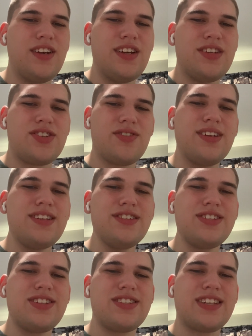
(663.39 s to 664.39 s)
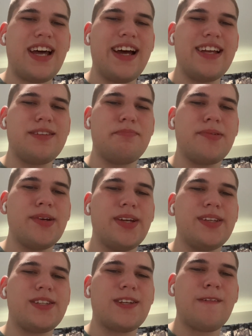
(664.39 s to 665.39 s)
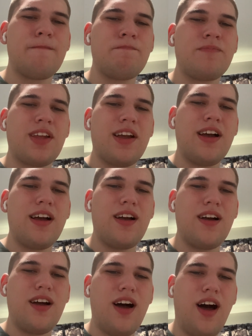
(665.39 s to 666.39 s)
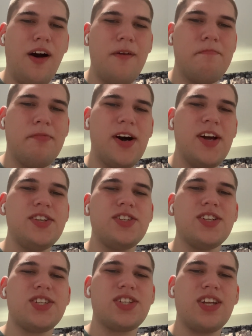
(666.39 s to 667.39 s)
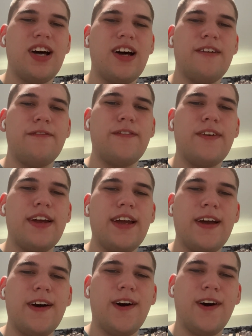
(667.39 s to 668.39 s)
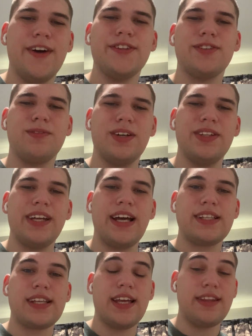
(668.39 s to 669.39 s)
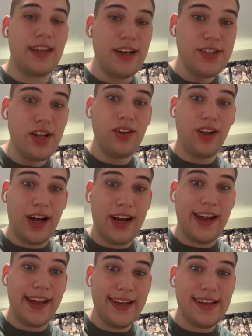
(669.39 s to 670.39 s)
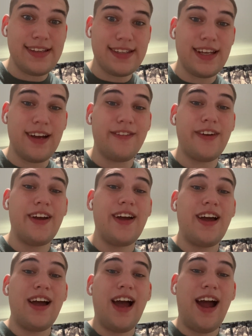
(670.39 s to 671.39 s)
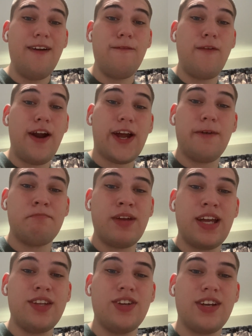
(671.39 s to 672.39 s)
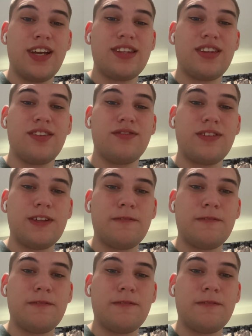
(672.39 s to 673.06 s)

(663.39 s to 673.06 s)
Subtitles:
So he just decided to put a bunch of stuff onto one disc, and there's a lot of hidden stuff. I recommend you get the